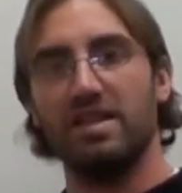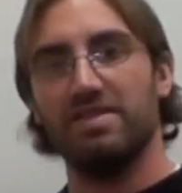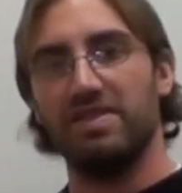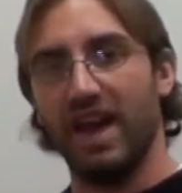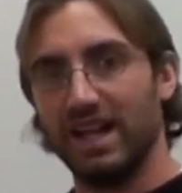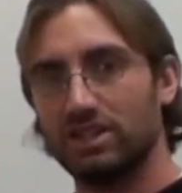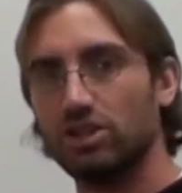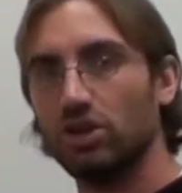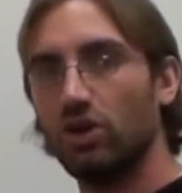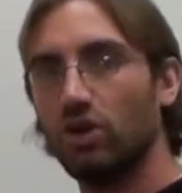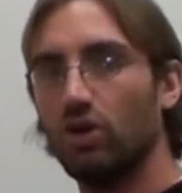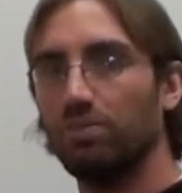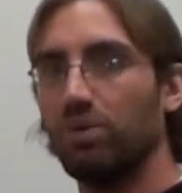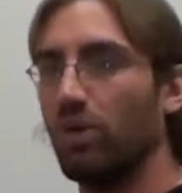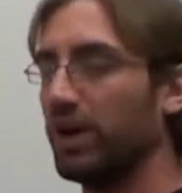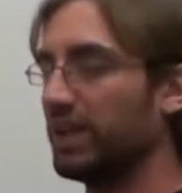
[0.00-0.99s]
That's the
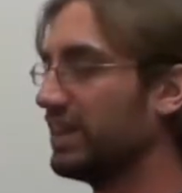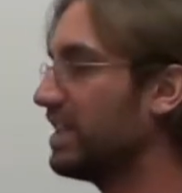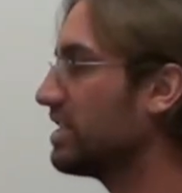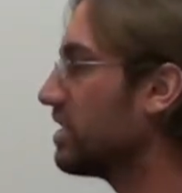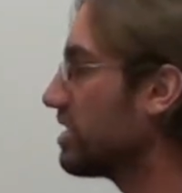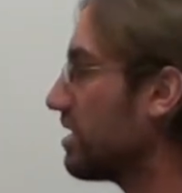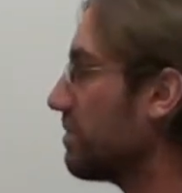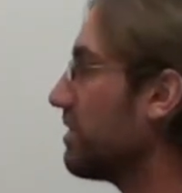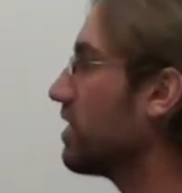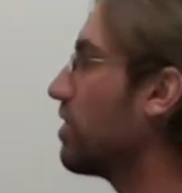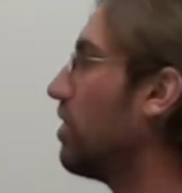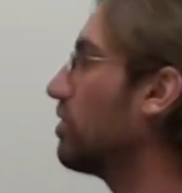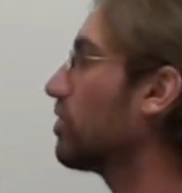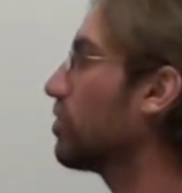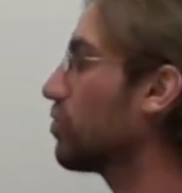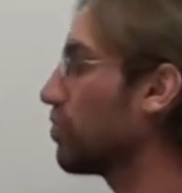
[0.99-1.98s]
whole point. This is something
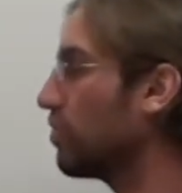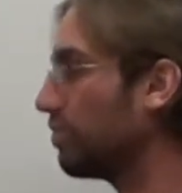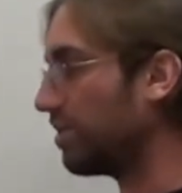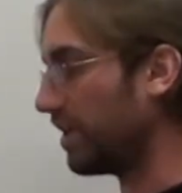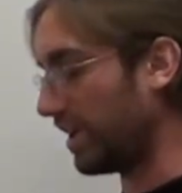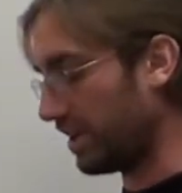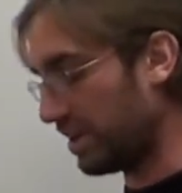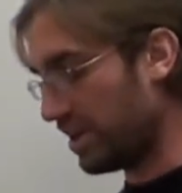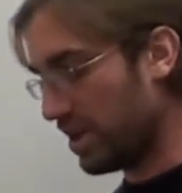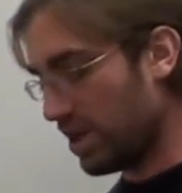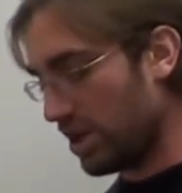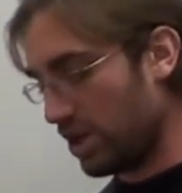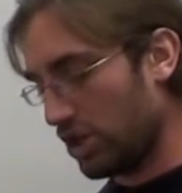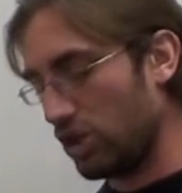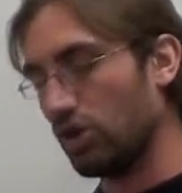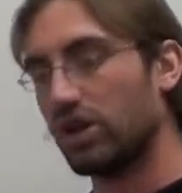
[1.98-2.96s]
called grouping.
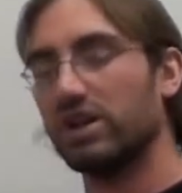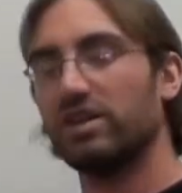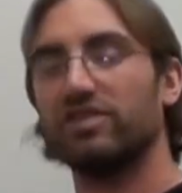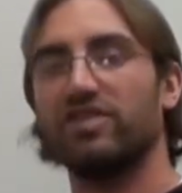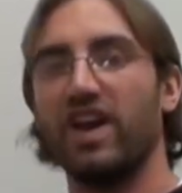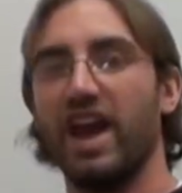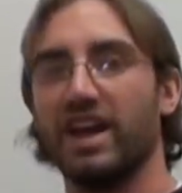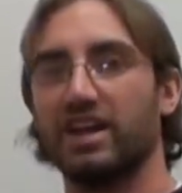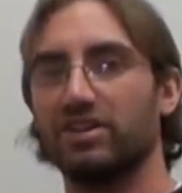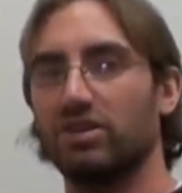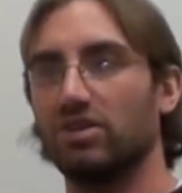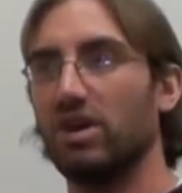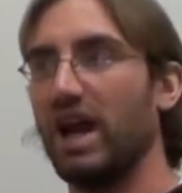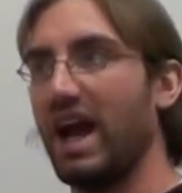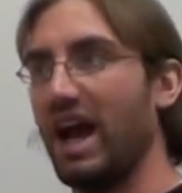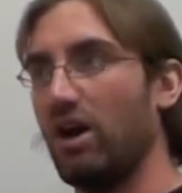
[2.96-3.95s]
You're going to
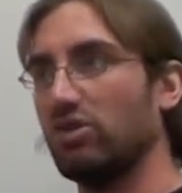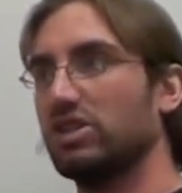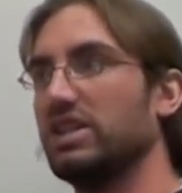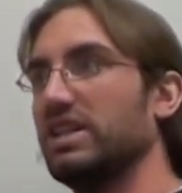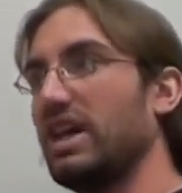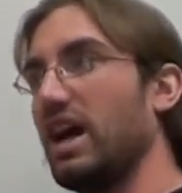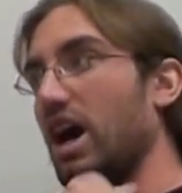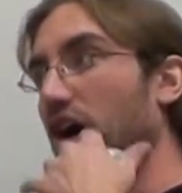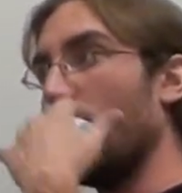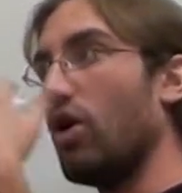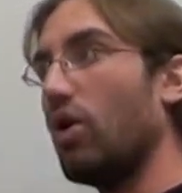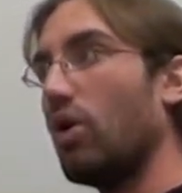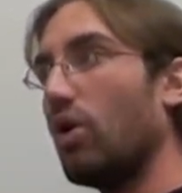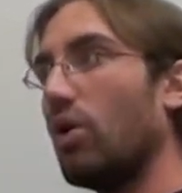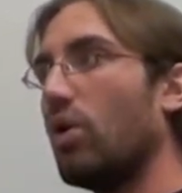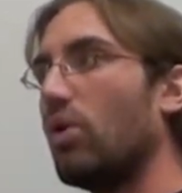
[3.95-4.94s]
factor out a
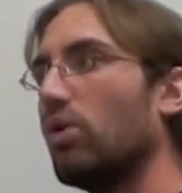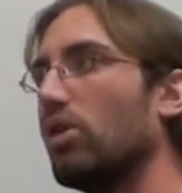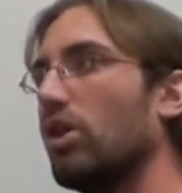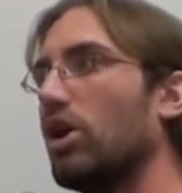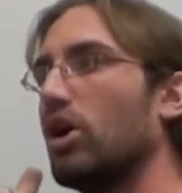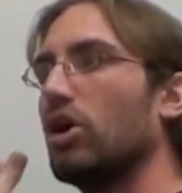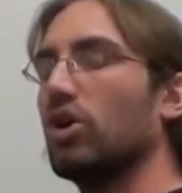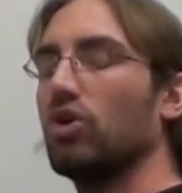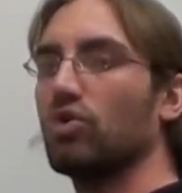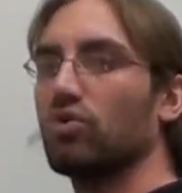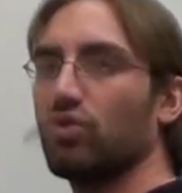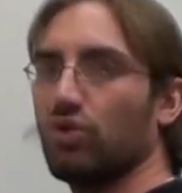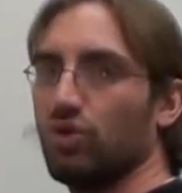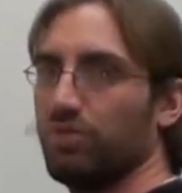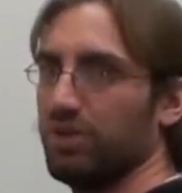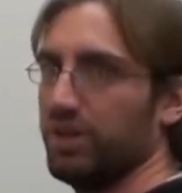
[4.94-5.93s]
whole
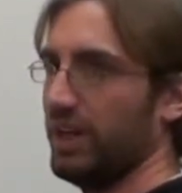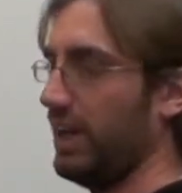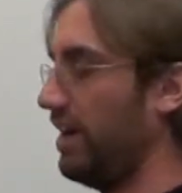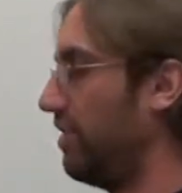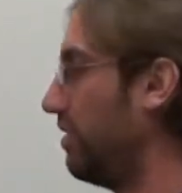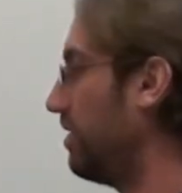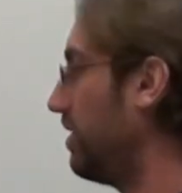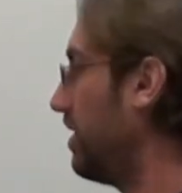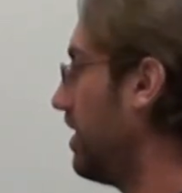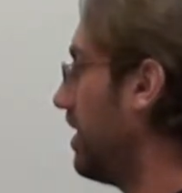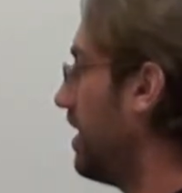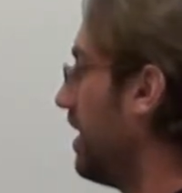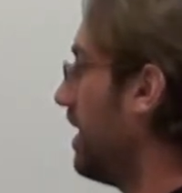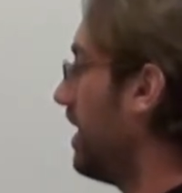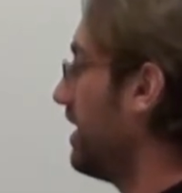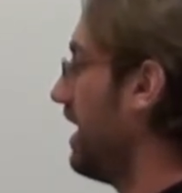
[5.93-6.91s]
group now.
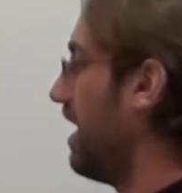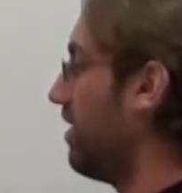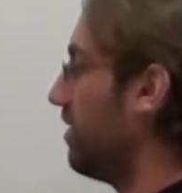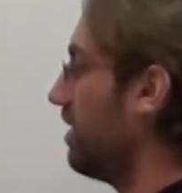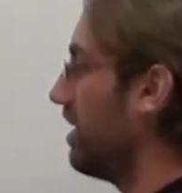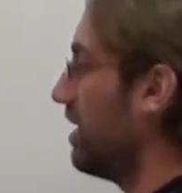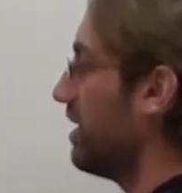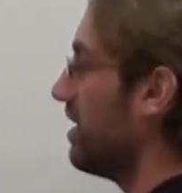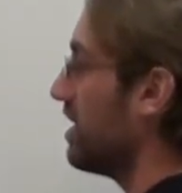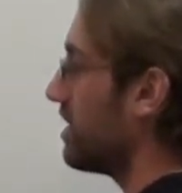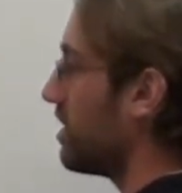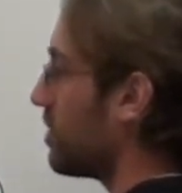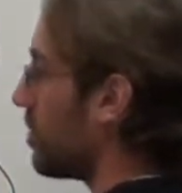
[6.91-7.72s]
Now, this